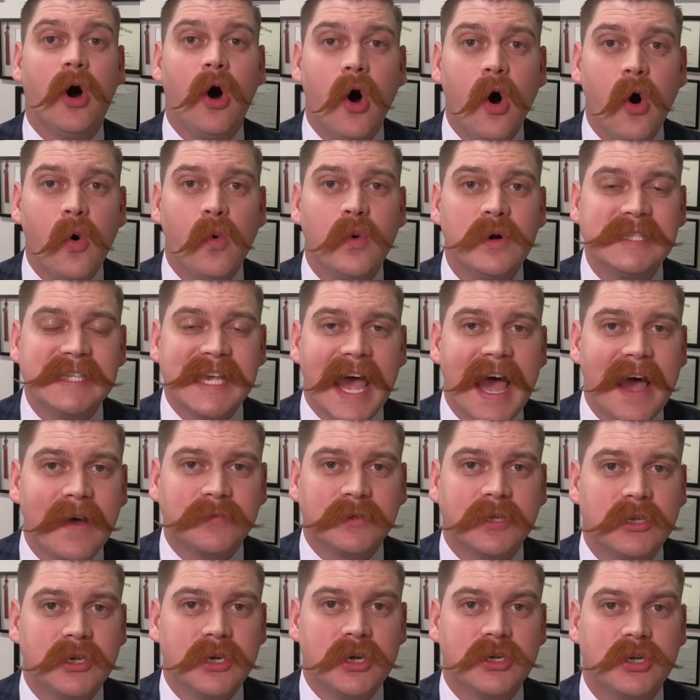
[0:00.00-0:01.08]
always have
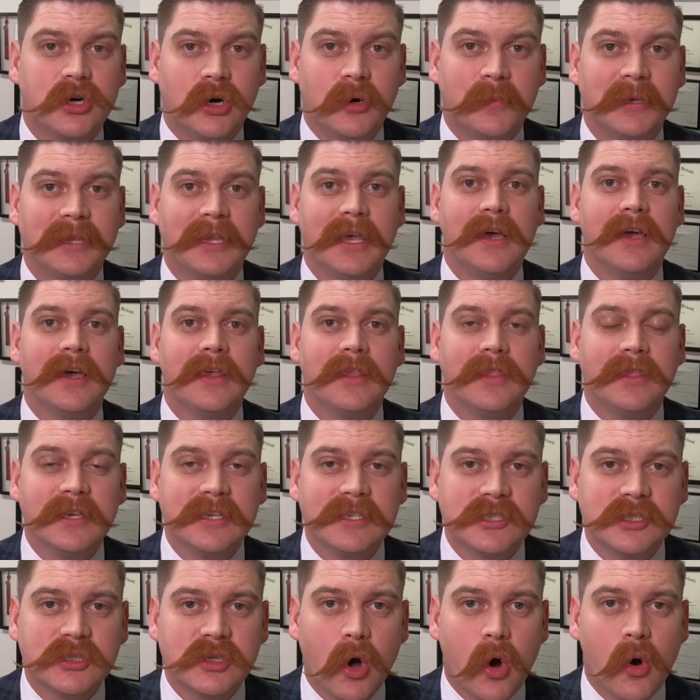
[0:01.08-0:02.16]
to determine the
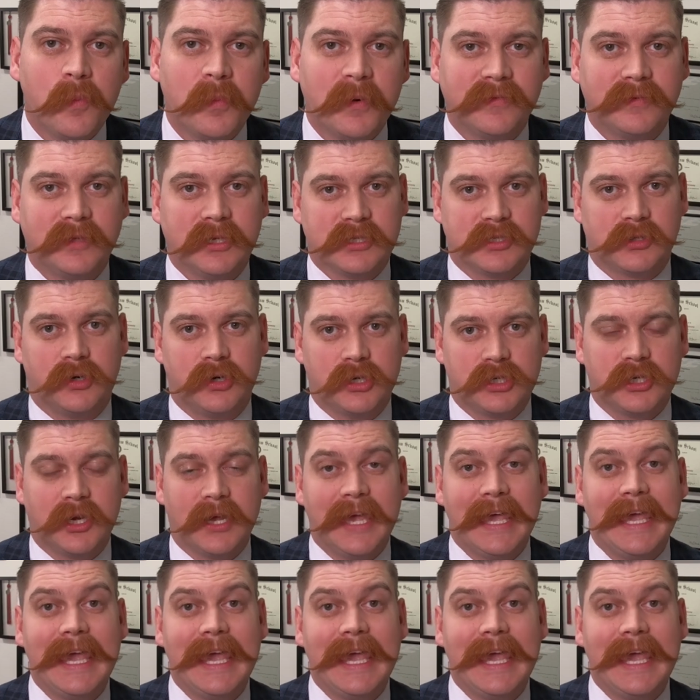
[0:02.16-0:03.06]
scope of the search